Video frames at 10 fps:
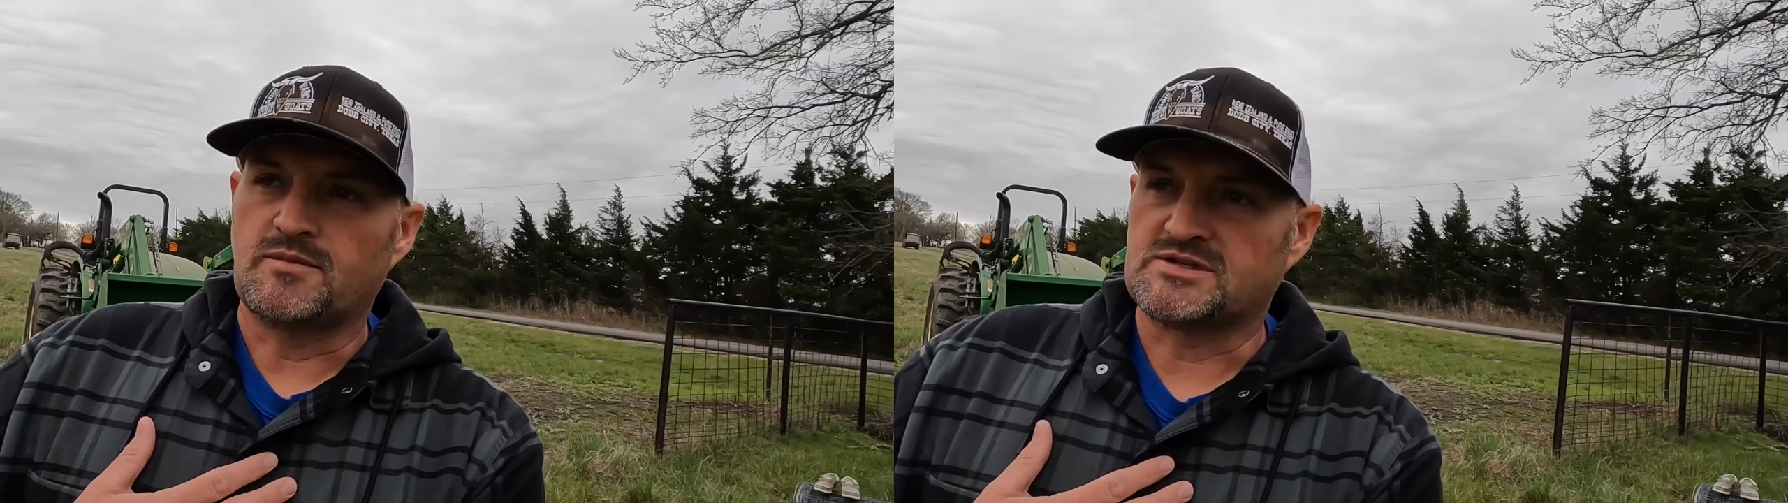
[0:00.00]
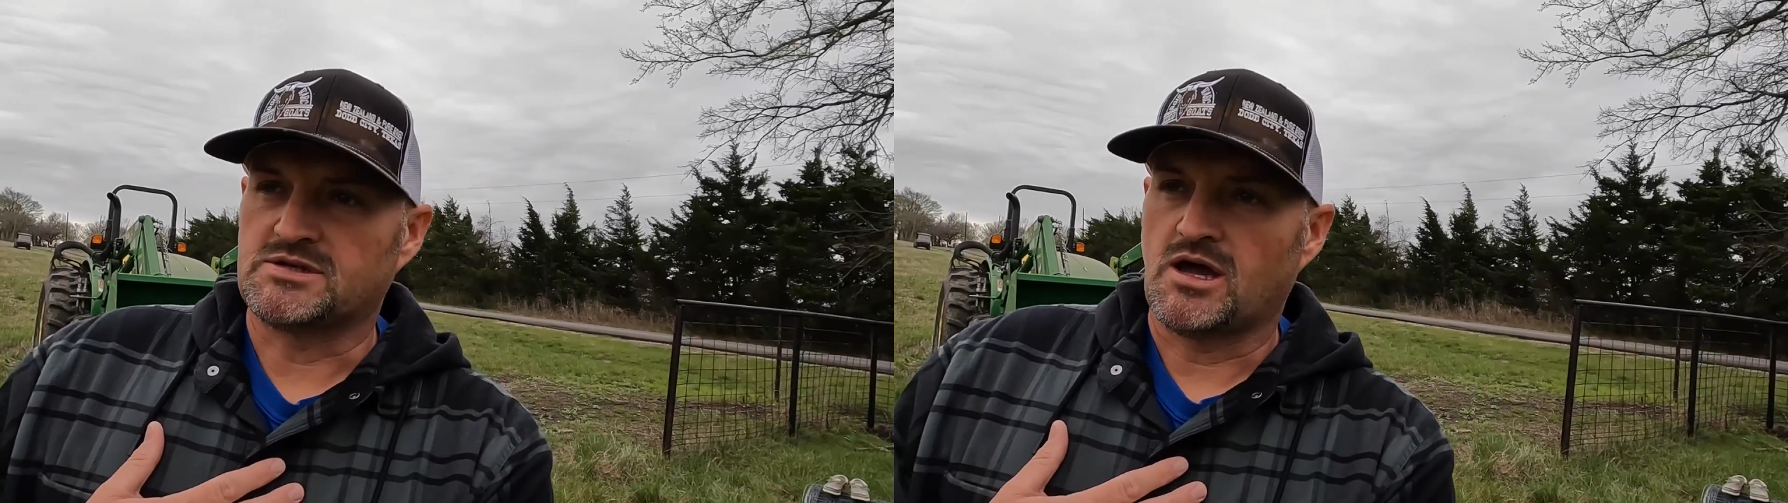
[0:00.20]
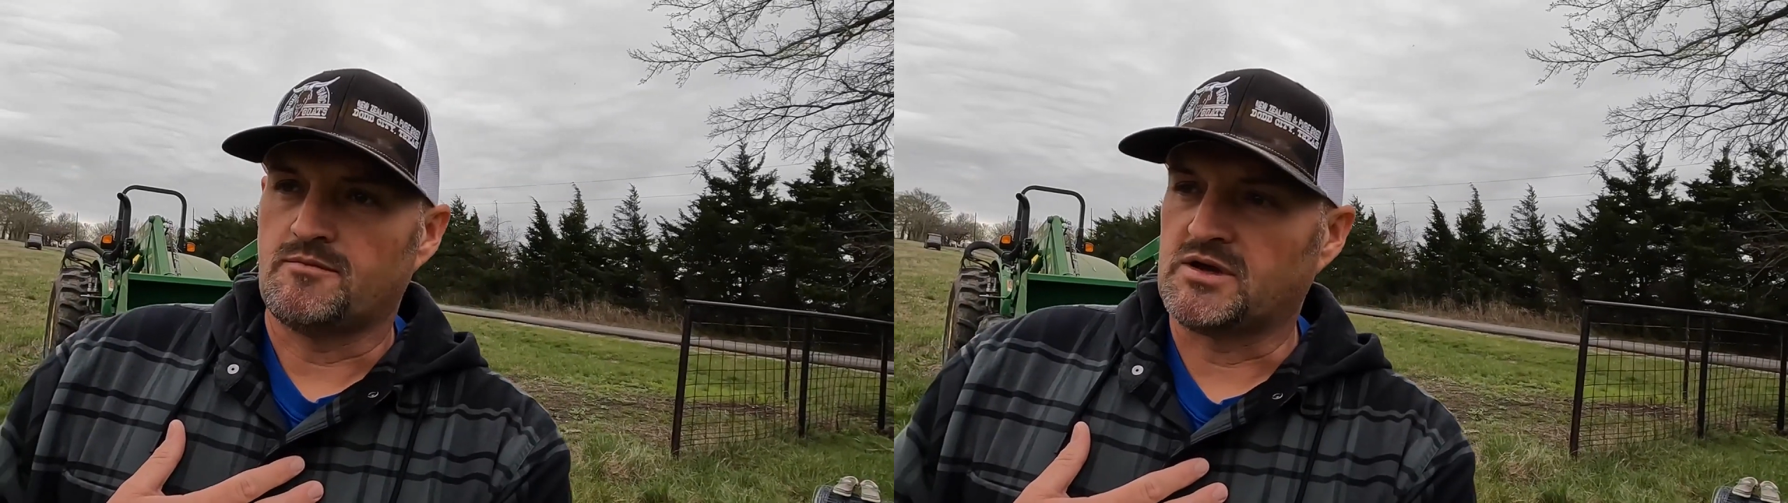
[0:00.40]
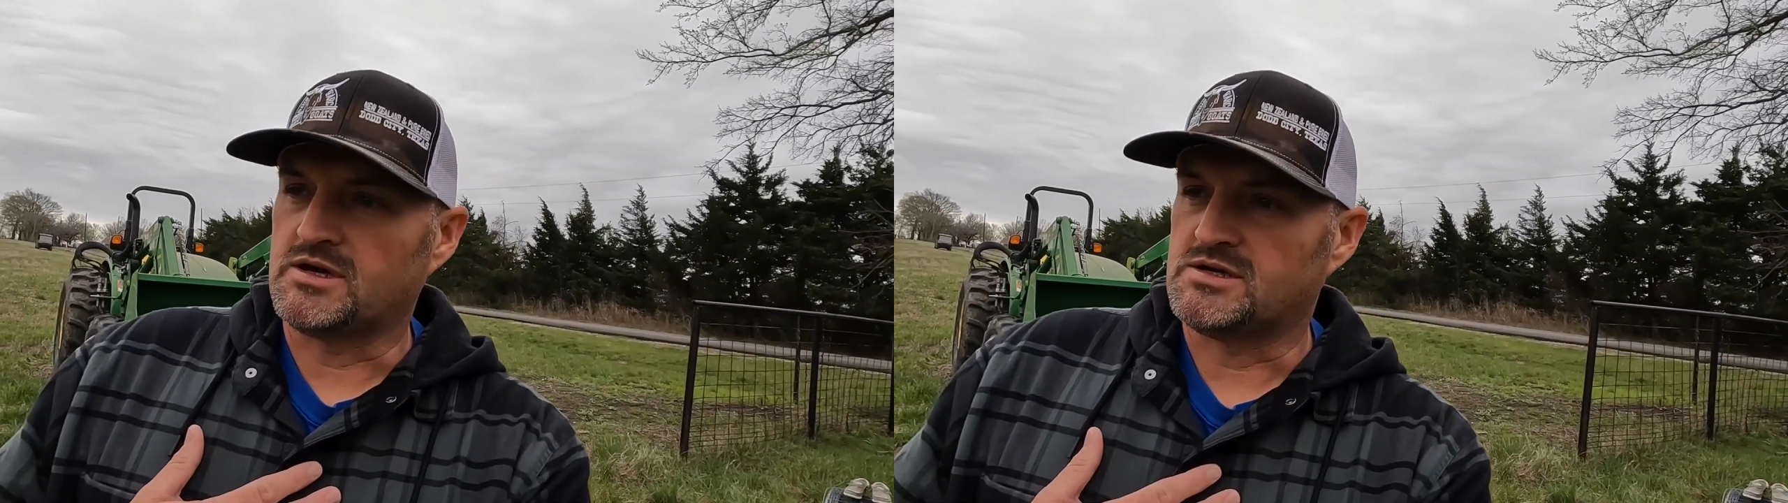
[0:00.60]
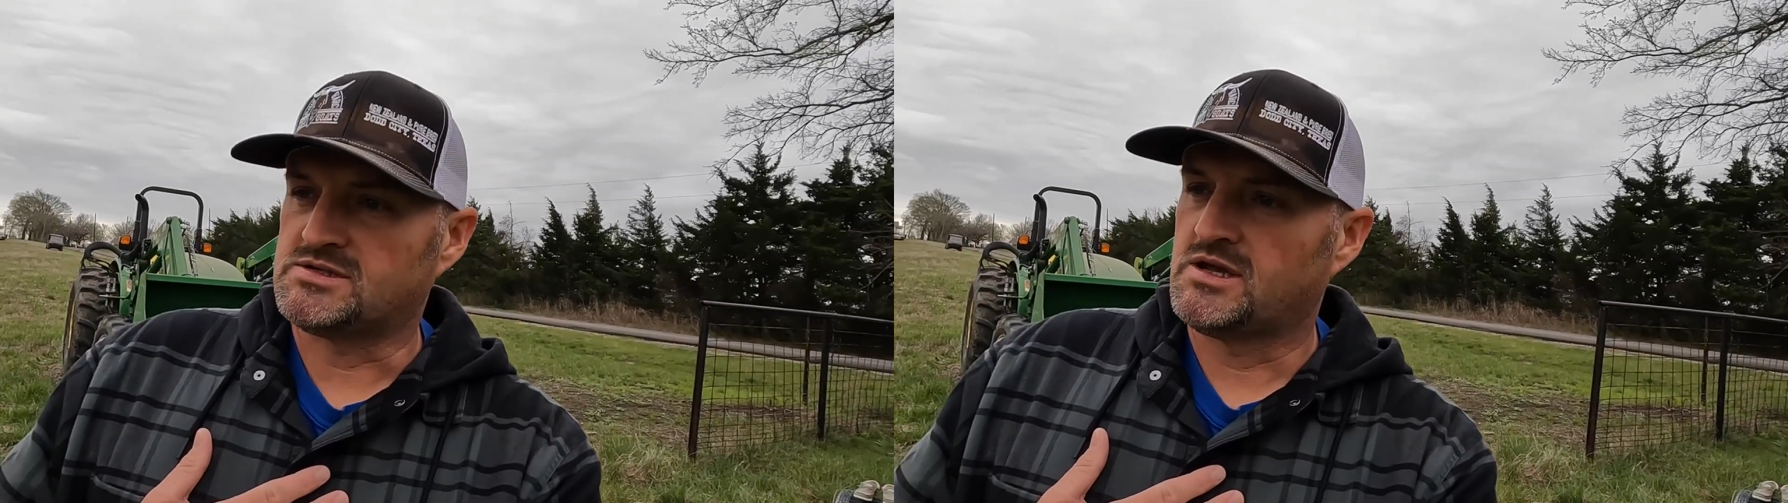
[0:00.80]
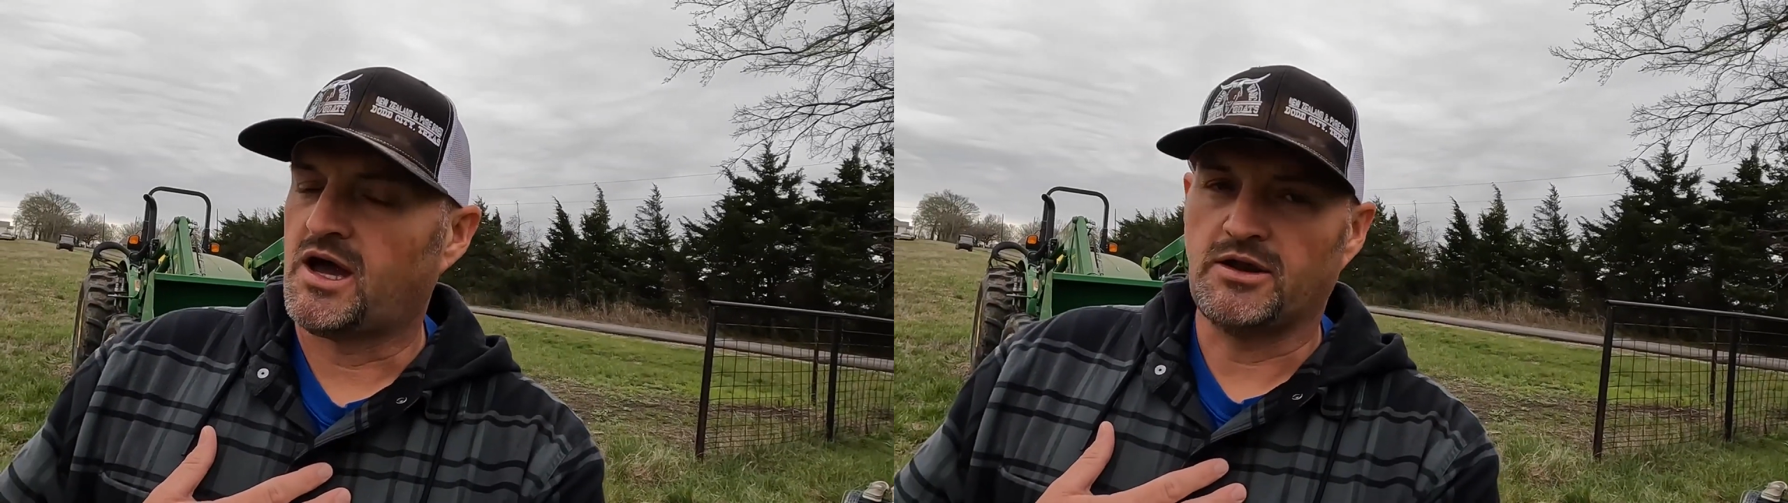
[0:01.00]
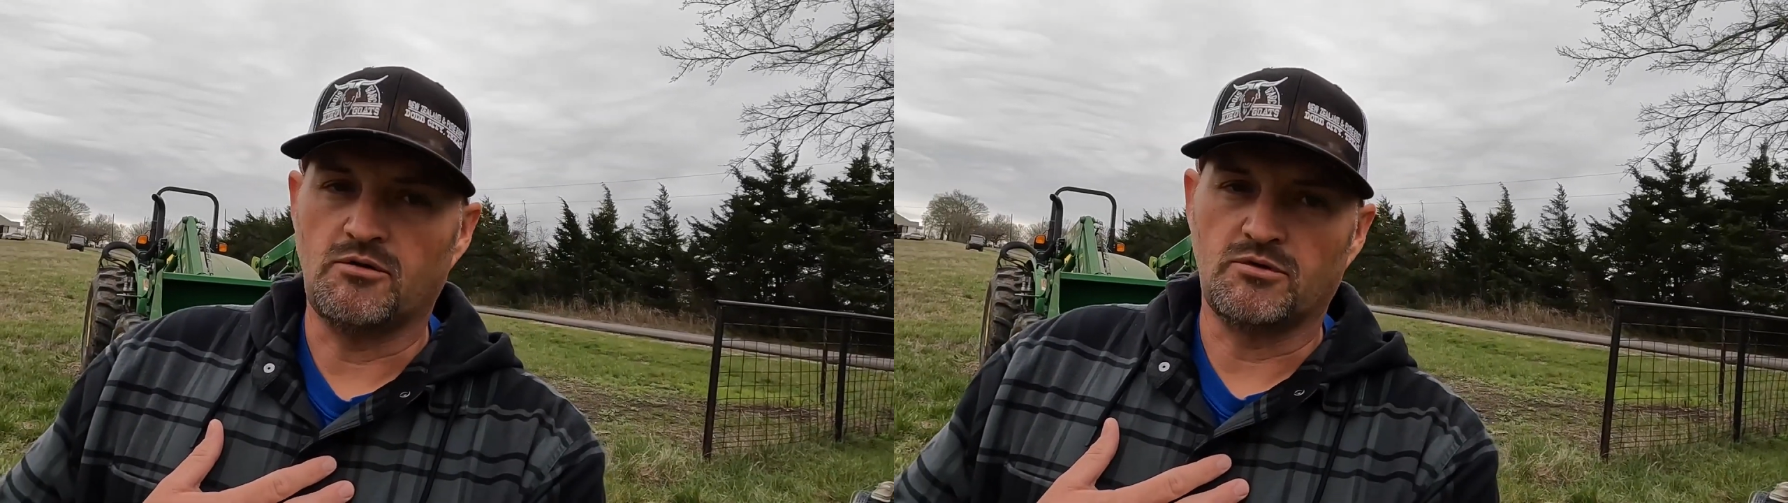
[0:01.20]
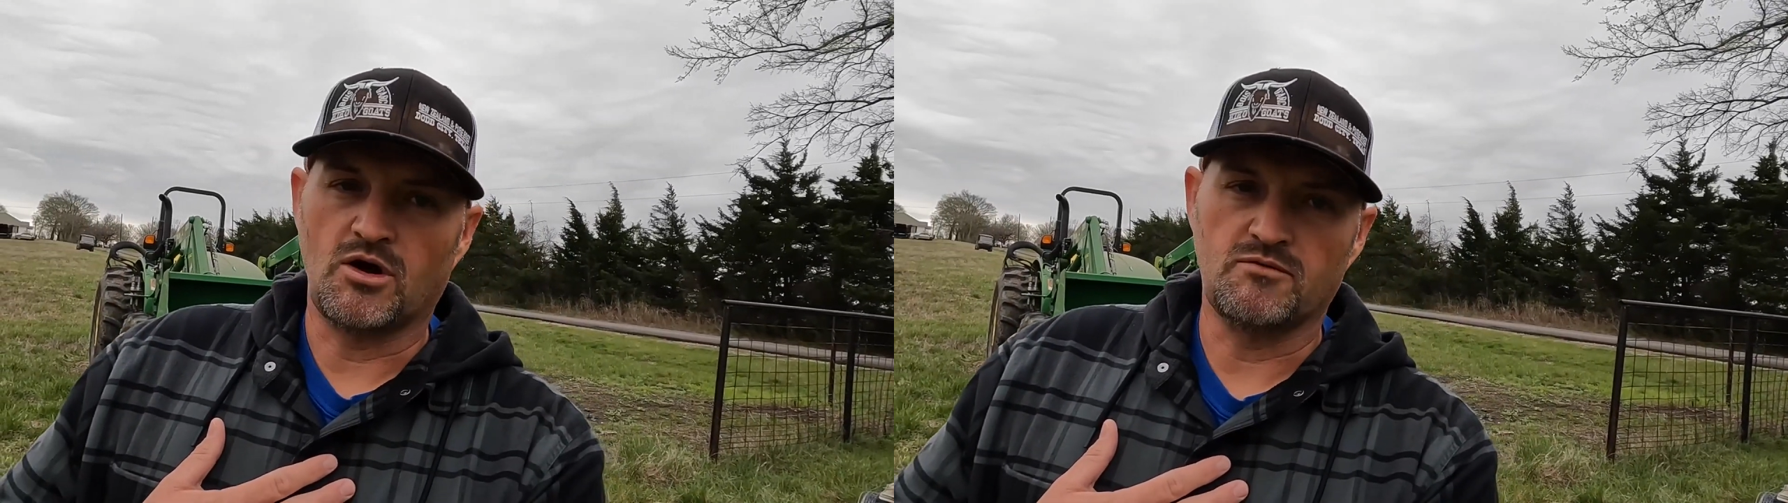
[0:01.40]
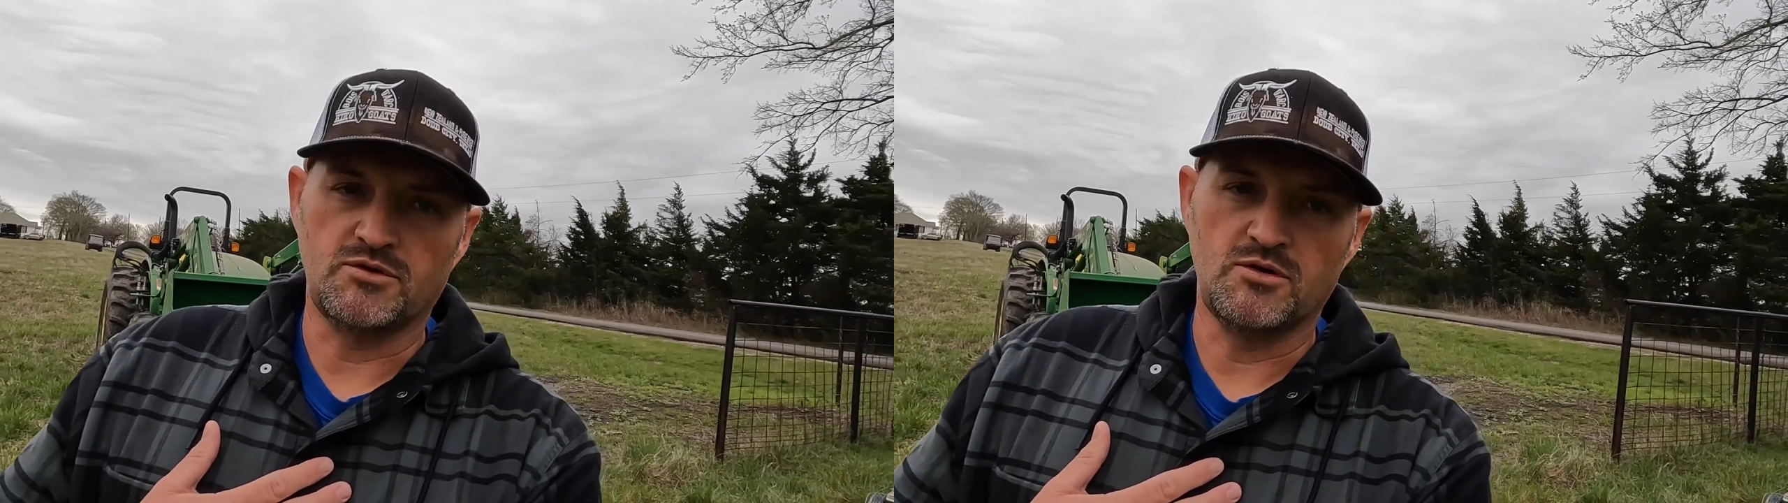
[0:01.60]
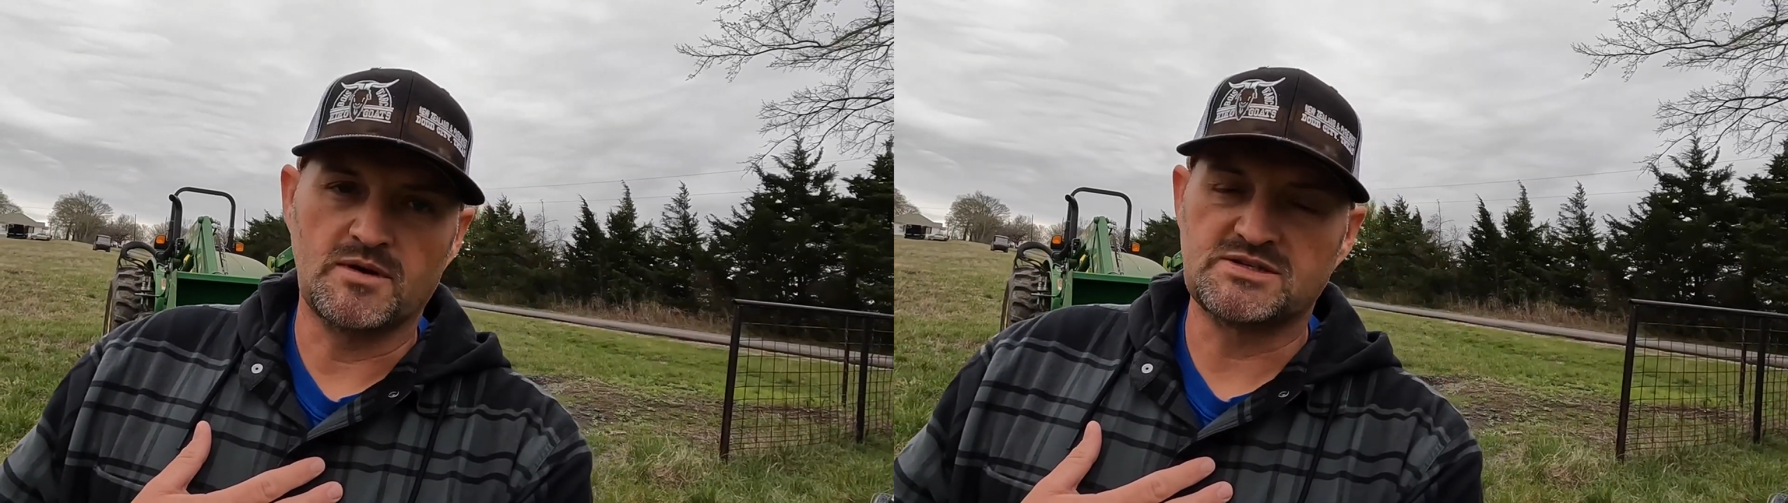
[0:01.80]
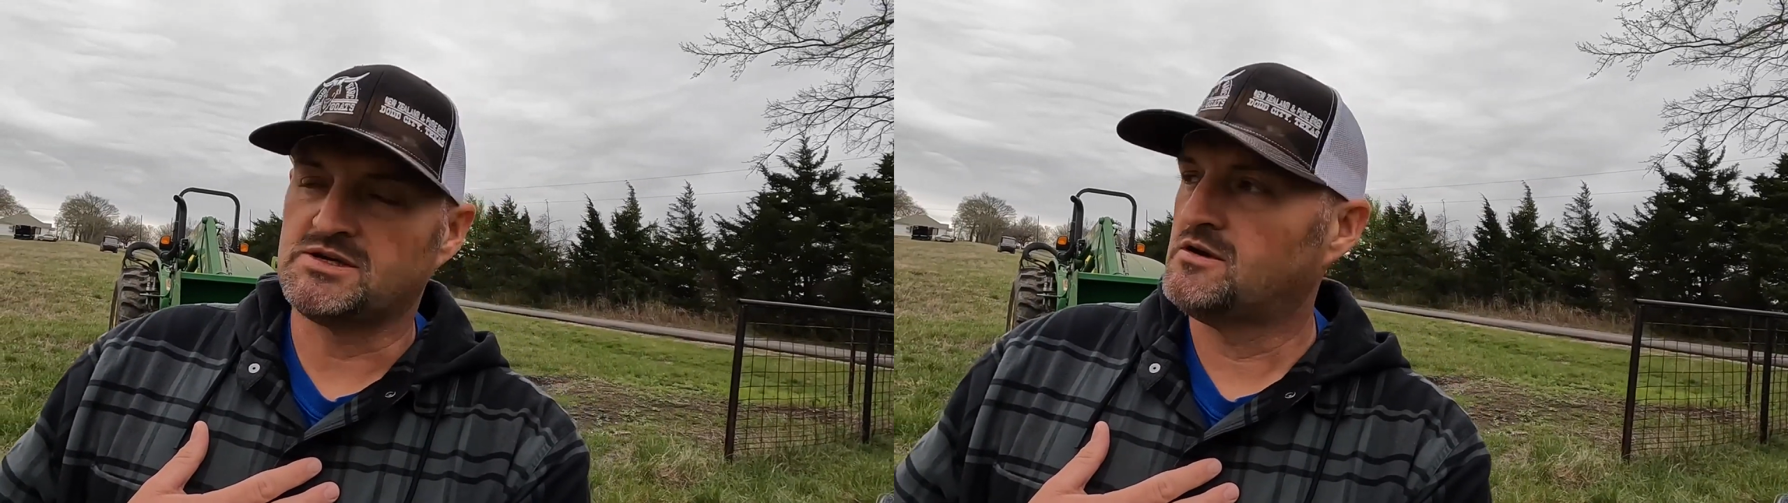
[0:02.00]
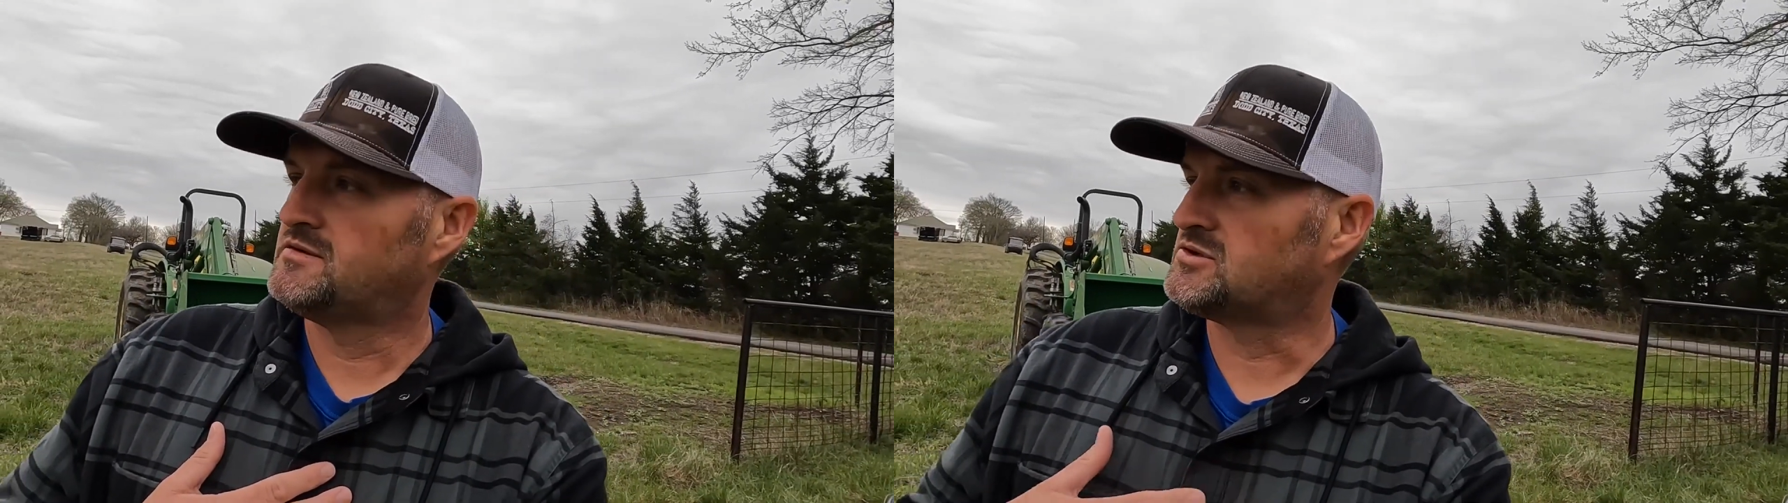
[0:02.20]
I stop, because I don't want to overdo myself.